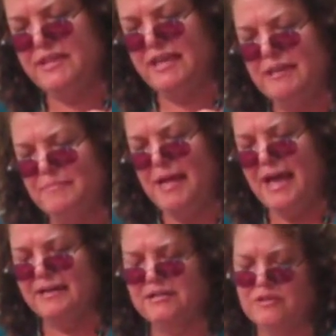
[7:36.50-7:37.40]
dating
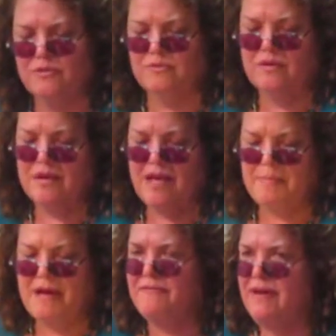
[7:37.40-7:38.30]
back to
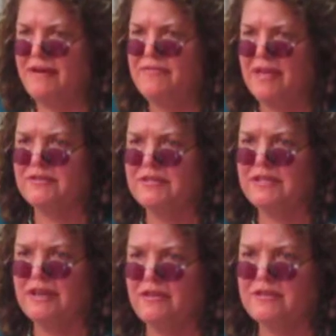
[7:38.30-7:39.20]
about 5,000
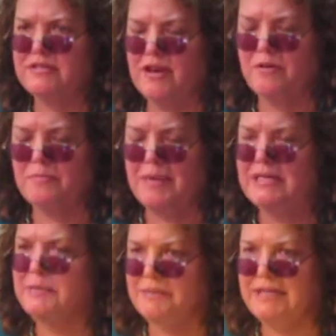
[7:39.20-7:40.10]
years, you know,
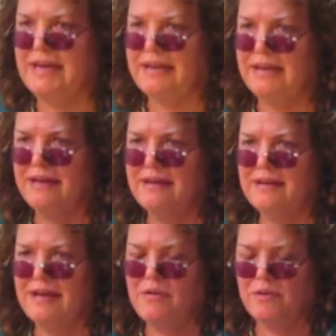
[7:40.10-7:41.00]
Mesopotamia,
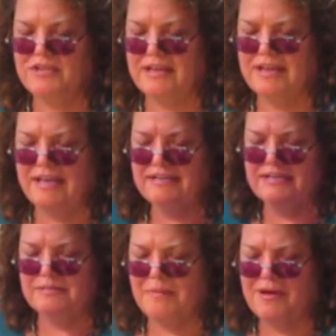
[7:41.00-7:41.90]
which I guess
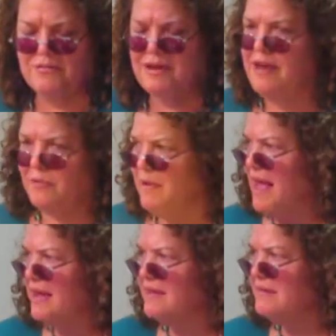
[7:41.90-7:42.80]
is modern day
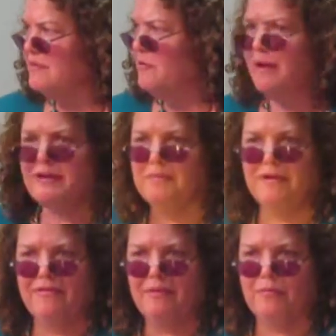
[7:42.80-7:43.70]
Iraq. Correct me
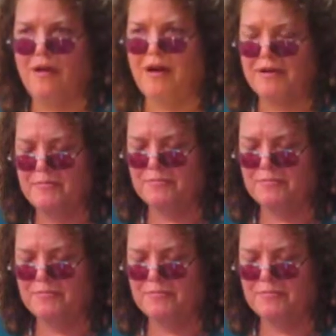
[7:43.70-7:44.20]
if I'm wrong.